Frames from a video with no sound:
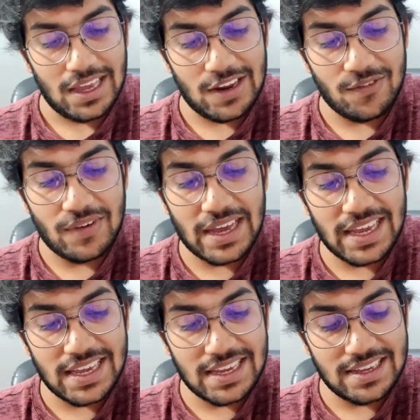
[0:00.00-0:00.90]
And
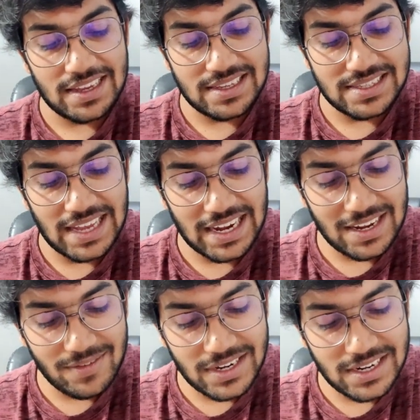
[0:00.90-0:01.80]
why
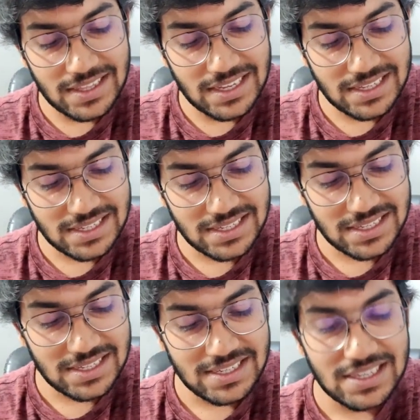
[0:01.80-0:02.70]
exactly we did
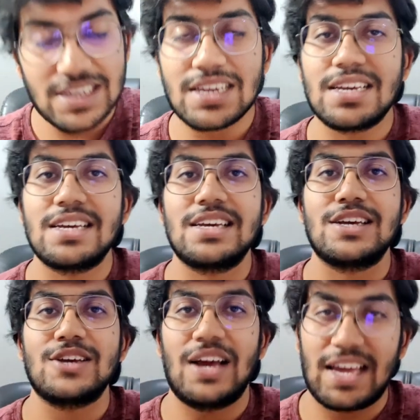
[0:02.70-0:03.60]
this,
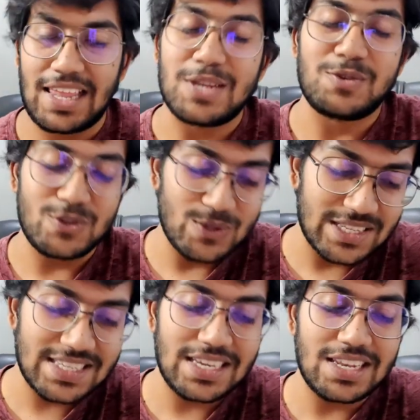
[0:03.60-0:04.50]
again, you'll
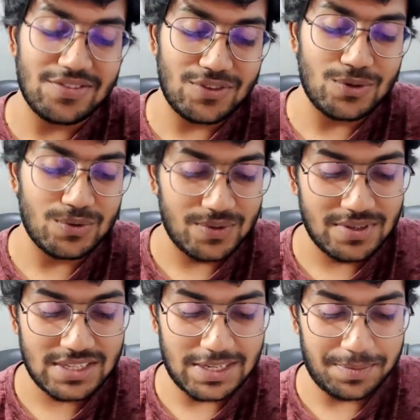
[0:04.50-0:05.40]
see in a few
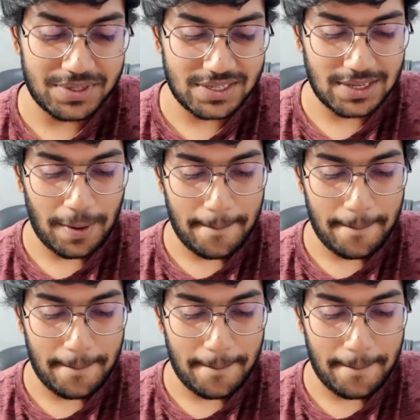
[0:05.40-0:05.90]
steps.